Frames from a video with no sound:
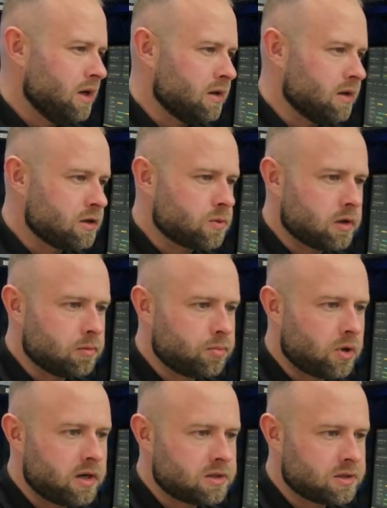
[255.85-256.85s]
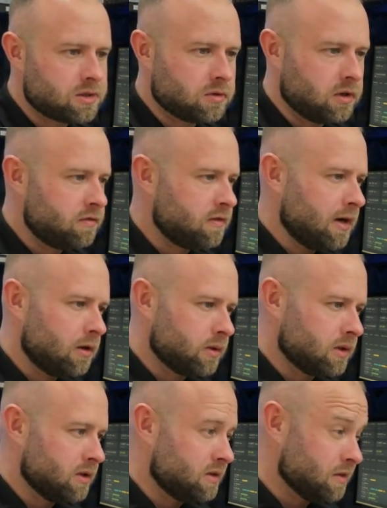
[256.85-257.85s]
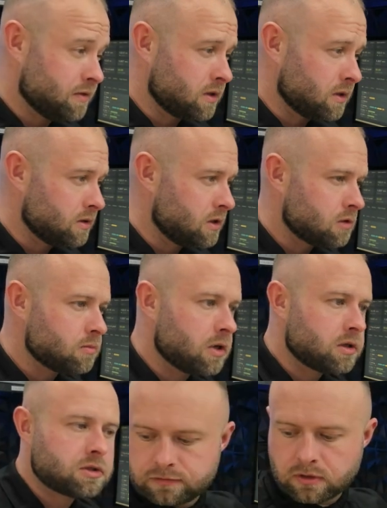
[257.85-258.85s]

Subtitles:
and that's why the price isn't really following the difficulty as much.